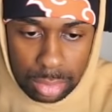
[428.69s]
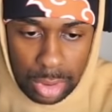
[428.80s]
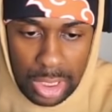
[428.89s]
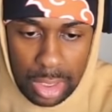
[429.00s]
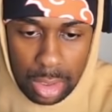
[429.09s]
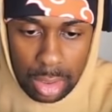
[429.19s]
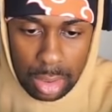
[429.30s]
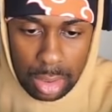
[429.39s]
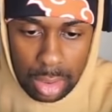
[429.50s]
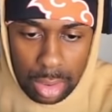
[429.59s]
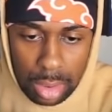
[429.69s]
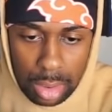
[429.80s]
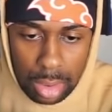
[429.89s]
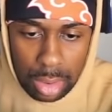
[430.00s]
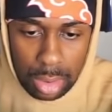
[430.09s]
Yeet.
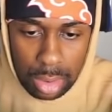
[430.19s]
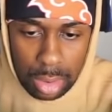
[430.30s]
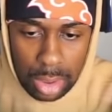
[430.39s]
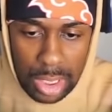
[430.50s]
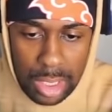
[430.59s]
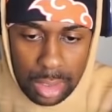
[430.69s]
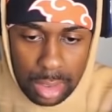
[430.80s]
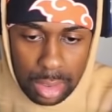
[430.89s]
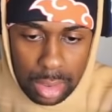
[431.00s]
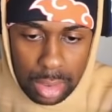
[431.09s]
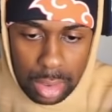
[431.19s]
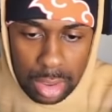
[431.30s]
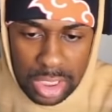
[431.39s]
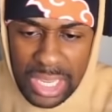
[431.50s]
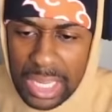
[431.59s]
Yeet.
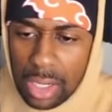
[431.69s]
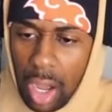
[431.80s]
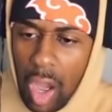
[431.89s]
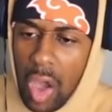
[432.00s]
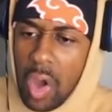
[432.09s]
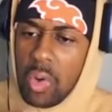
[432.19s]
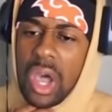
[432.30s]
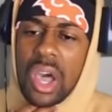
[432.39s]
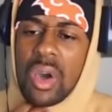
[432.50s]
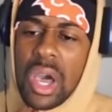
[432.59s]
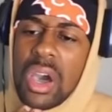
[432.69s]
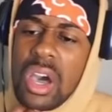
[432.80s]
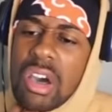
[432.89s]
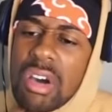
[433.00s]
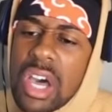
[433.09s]
Yeet. Oh, oh, oh,
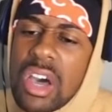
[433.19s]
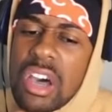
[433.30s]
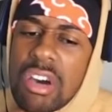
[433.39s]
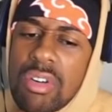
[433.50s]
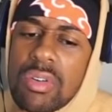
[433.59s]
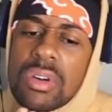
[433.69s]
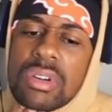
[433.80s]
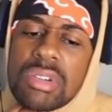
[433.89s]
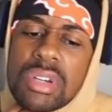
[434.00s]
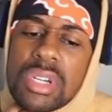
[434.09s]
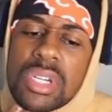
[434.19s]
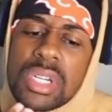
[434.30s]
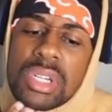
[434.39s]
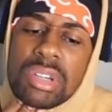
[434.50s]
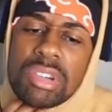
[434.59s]
oh, oh, oh.
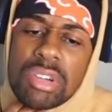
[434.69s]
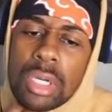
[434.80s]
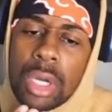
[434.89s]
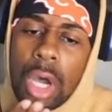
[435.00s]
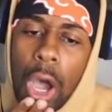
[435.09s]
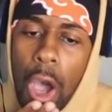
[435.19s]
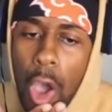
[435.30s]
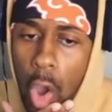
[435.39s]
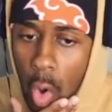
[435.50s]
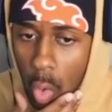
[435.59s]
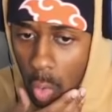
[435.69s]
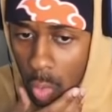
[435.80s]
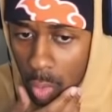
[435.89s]
Oh.